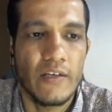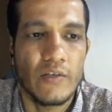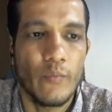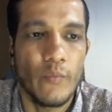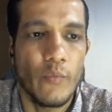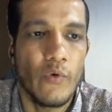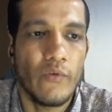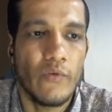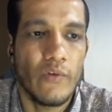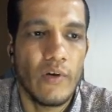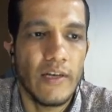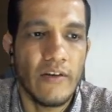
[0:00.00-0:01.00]
So more
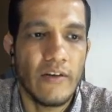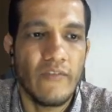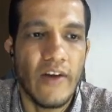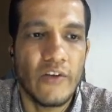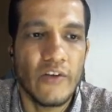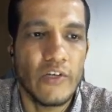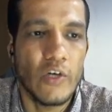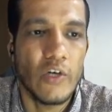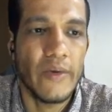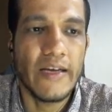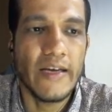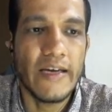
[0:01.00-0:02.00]
the velocity will
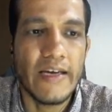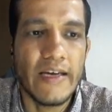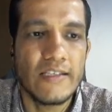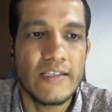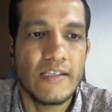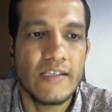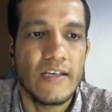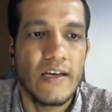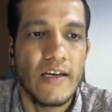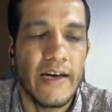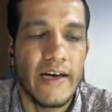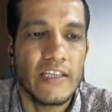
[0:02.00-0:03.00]
be increased
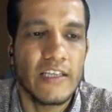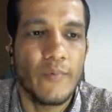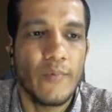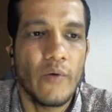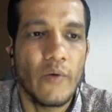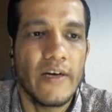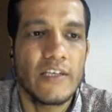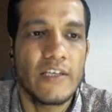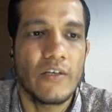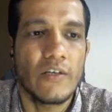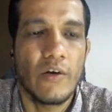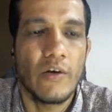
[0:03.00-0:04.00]
at this point when
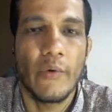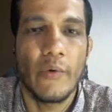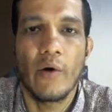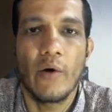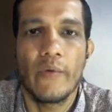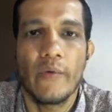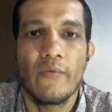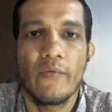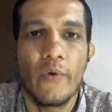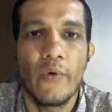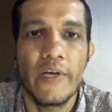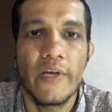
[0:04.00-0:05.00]
it's going out, when the
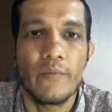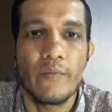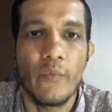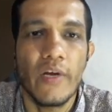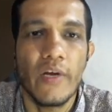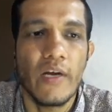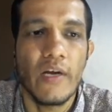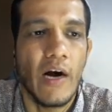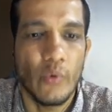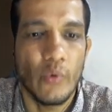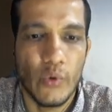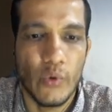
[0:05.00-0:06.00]
fluid is moving
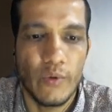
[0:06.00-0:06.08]
out.